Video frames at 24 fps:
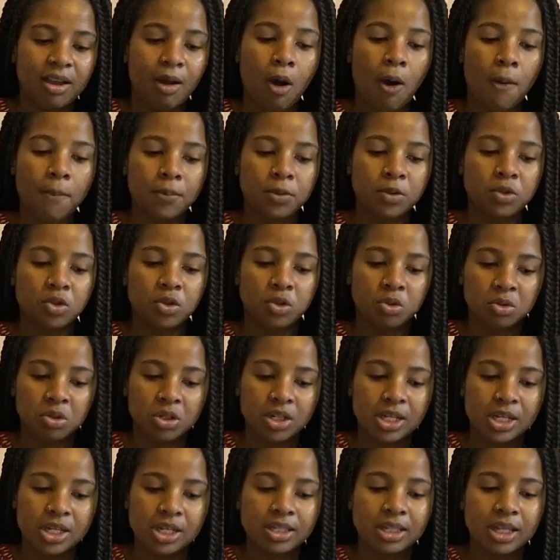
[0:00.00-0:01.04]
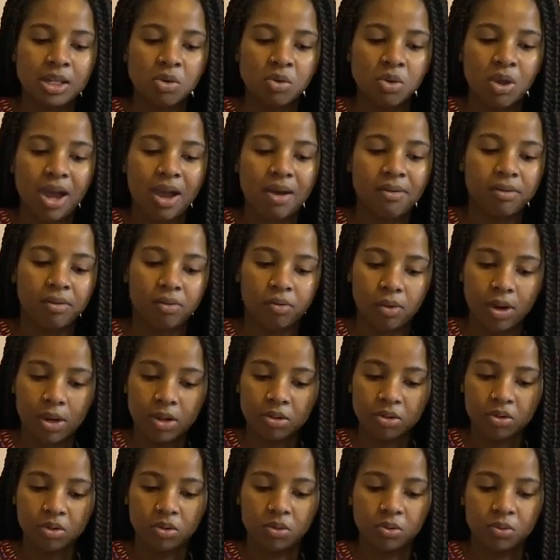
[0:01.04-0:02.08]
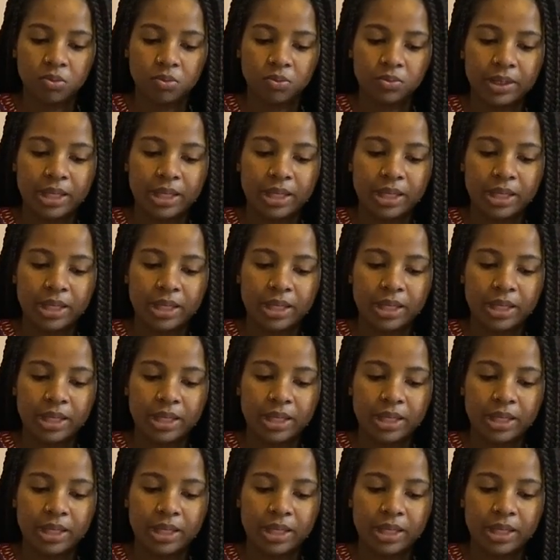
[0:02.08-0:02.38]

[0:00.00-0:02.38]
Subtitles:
opportunities that you have around you.